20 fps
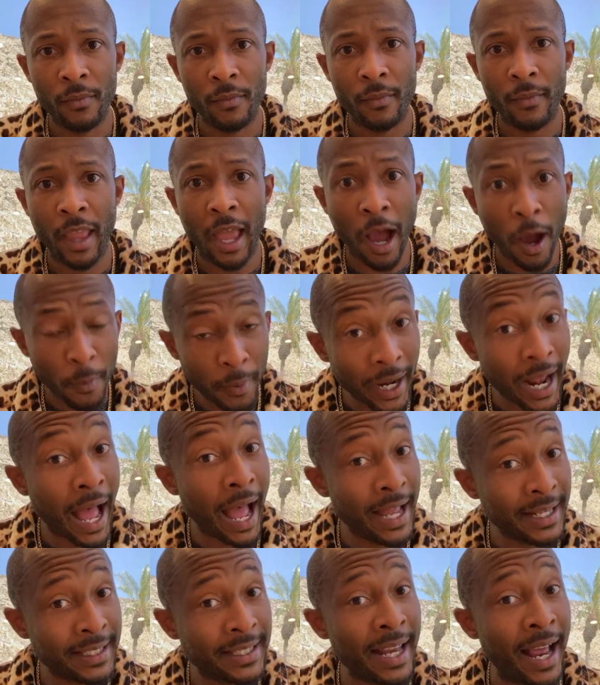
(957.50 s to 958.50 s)
Albert
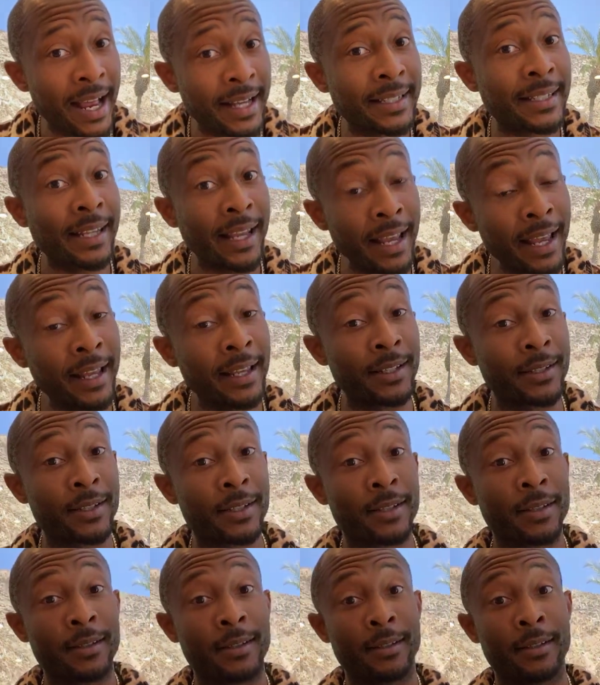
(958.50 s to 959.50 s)
Einstein
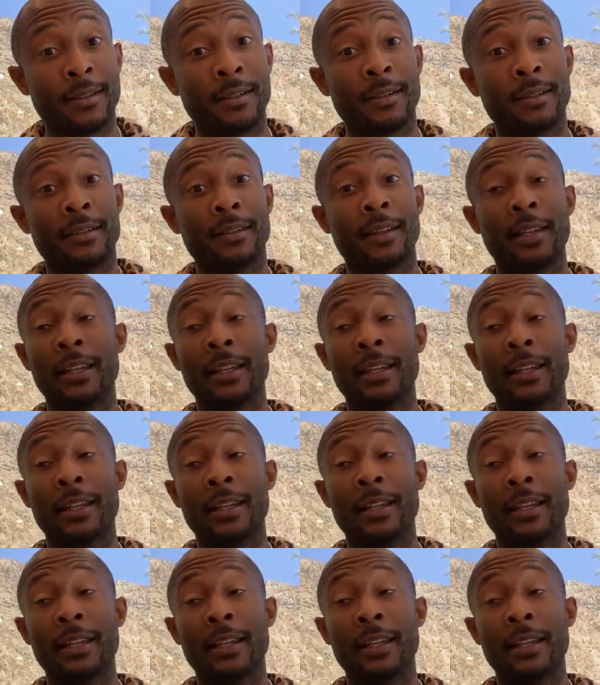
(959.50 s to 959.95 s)
says, the